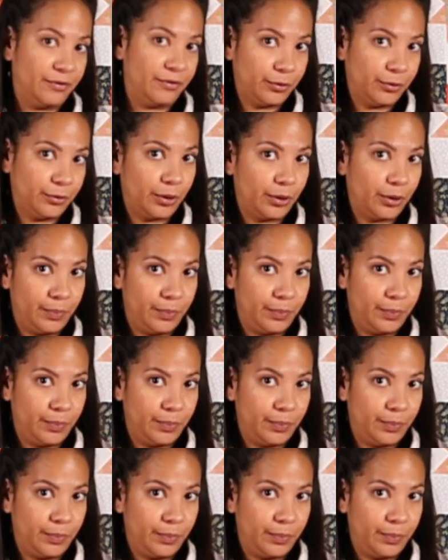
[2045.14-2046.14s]
floor opens
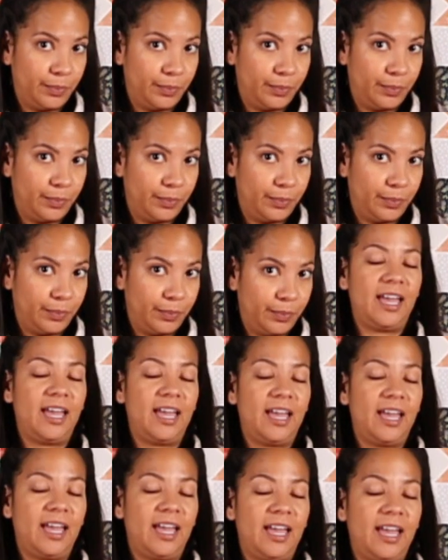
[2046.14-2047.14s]
up.
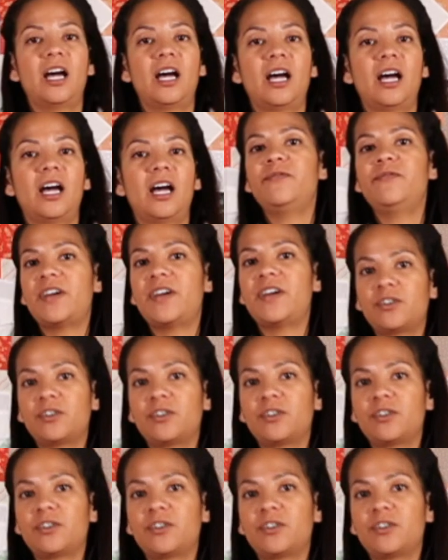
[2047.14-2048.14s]
And on the vendor
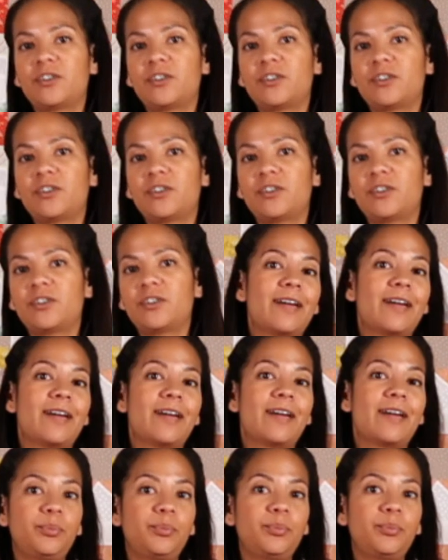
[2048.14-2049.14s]
floor is like
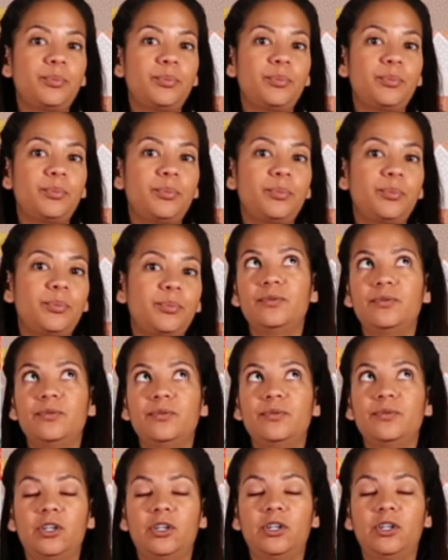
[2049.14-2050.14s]
every brand you've
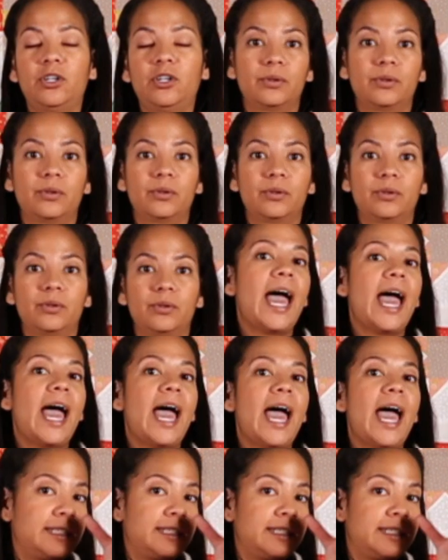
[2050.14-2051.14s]
ever known. And
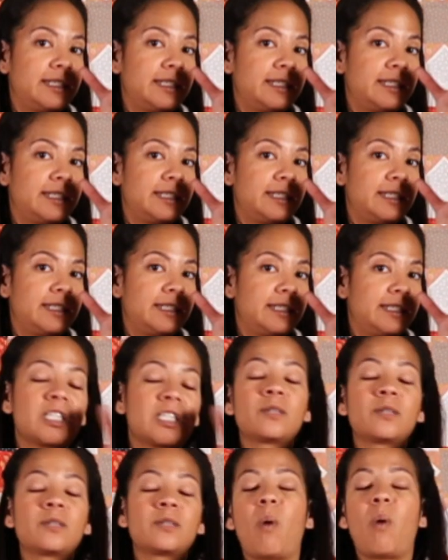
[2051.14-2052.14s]
it was
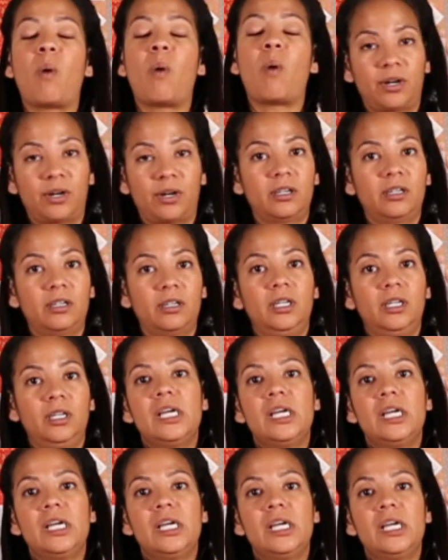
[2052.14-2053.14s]
smaller.
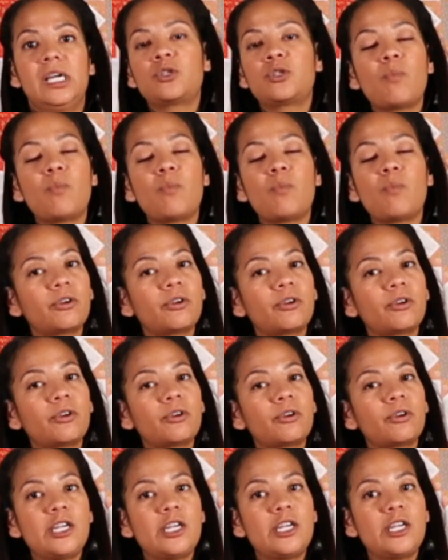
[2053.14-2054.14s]
It was smaller than
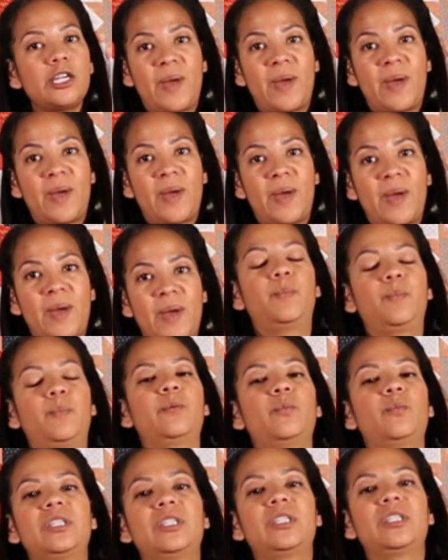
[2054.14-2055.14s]
in years past, but it
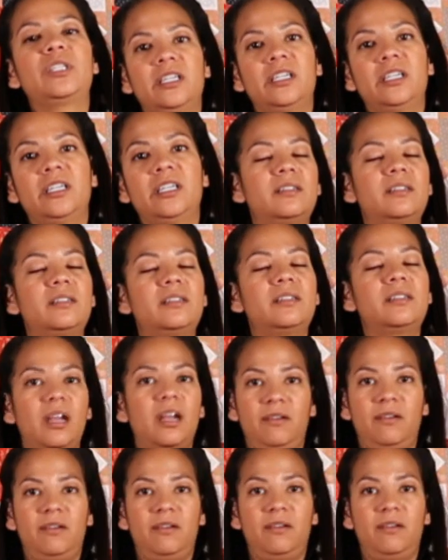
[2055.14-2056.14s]
was still a ton
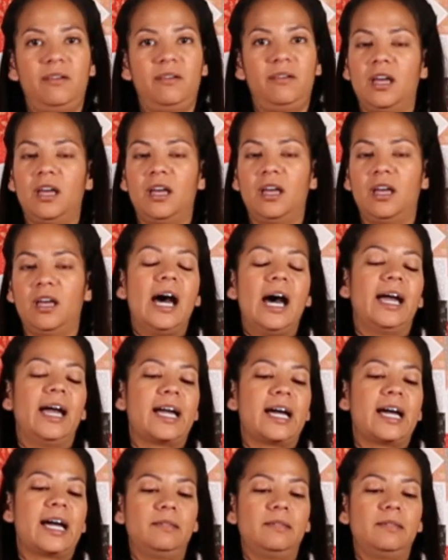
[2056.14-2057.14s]
of fun. I
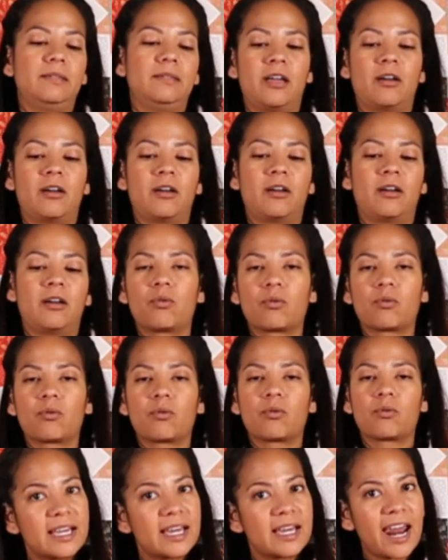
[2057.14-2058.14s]
got to make
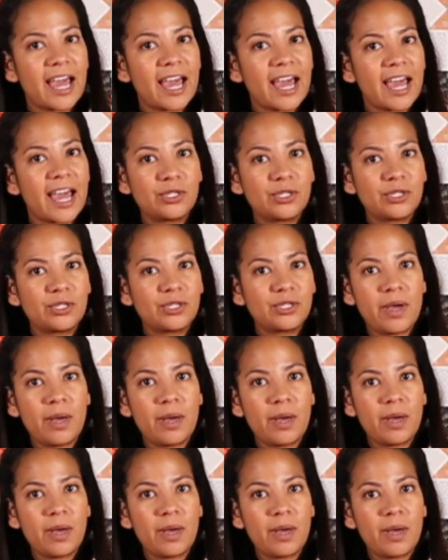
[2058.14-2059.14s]
great connections with
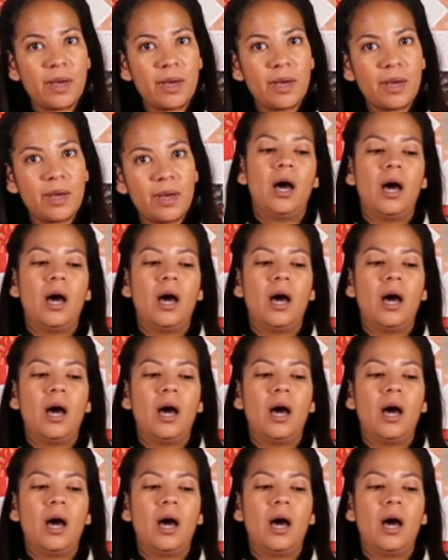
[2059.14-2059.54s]
people.